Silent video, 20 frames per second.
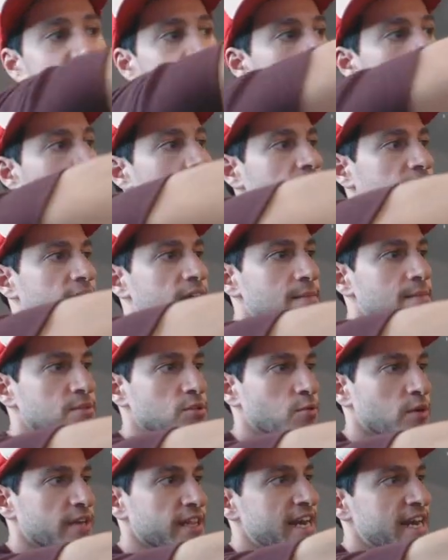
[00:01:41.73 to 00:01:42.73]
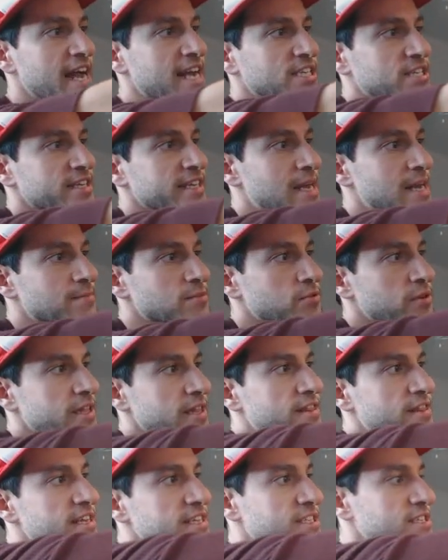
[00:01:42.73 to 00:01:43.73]
what it comes with. It actually comes
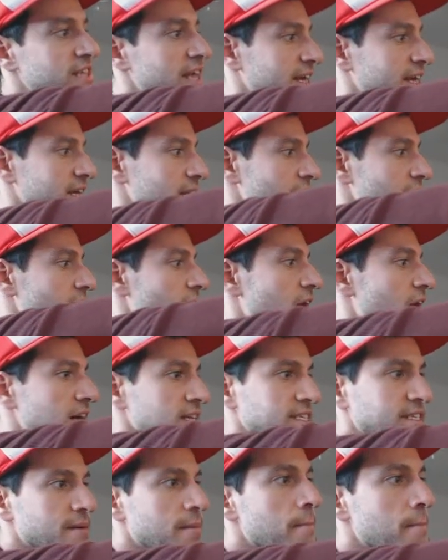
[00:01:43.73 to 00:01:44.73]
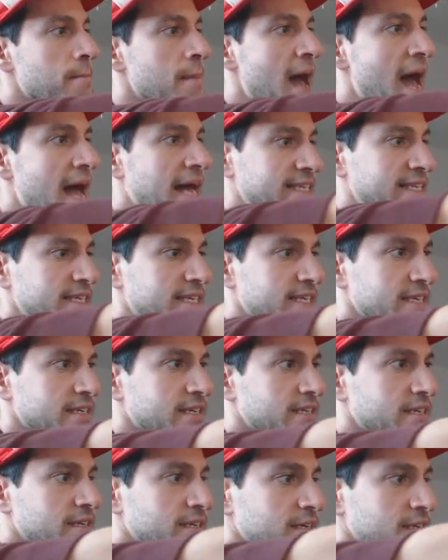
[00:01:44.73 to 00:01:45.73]
with this like awesome mat,
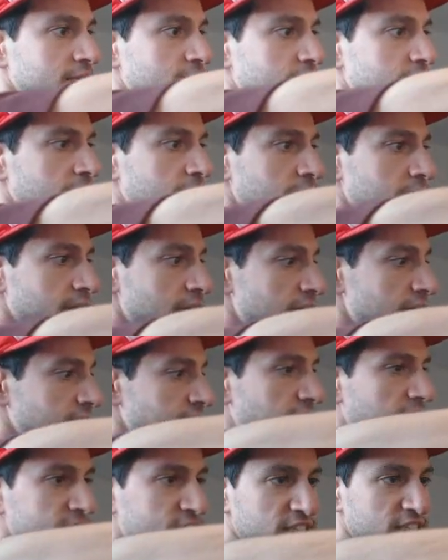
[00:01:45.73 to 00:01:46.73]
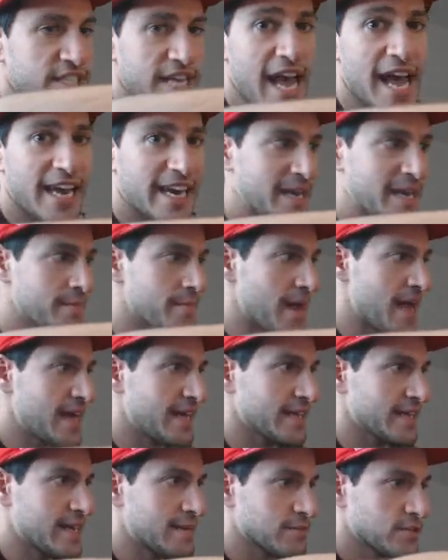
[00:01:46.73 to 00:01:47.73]
and not just any mat.
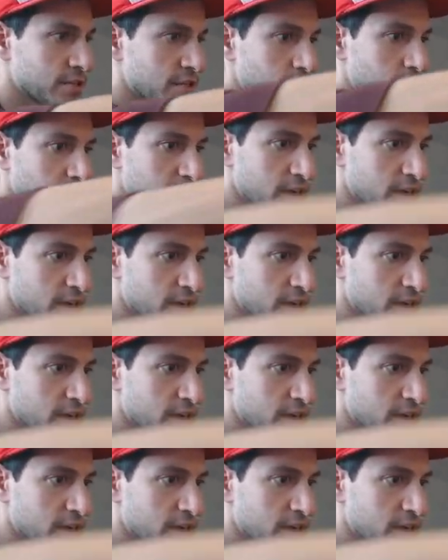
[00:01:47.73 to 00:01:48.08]
It comes with a really